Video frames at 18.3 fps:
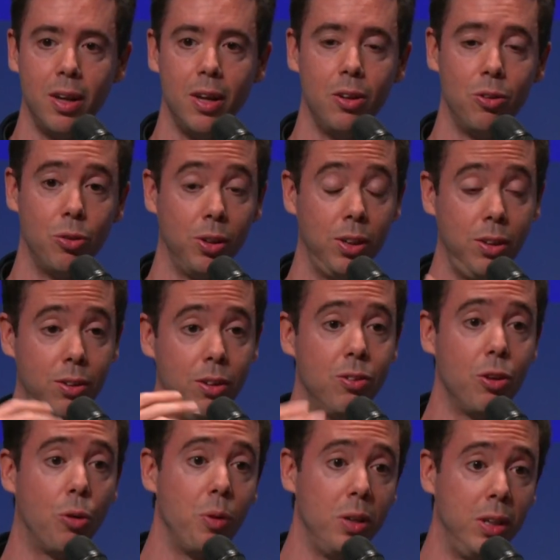So this
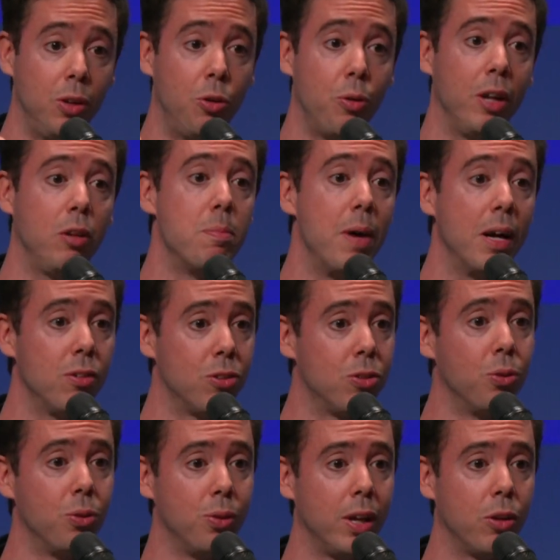is already a great
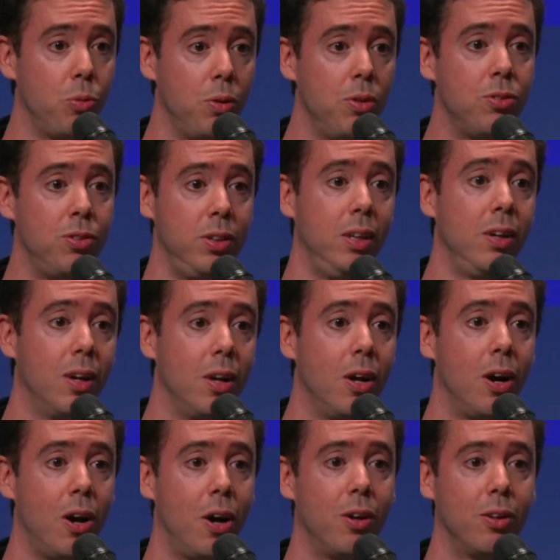milestone that we see
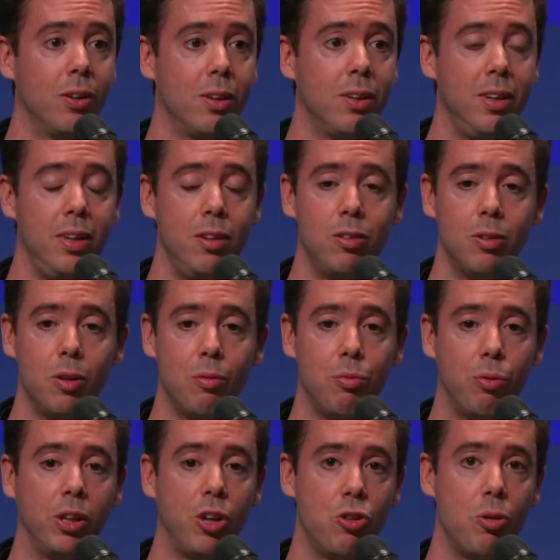on this
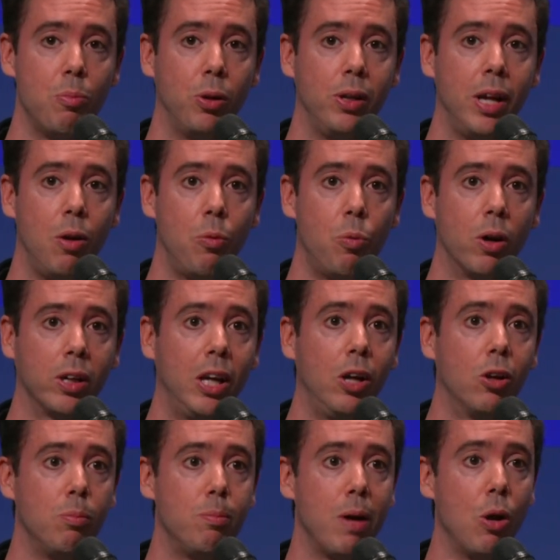foundation model
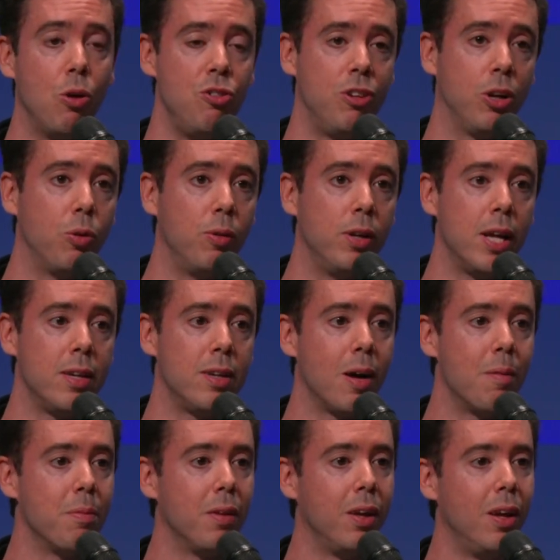working on biological data.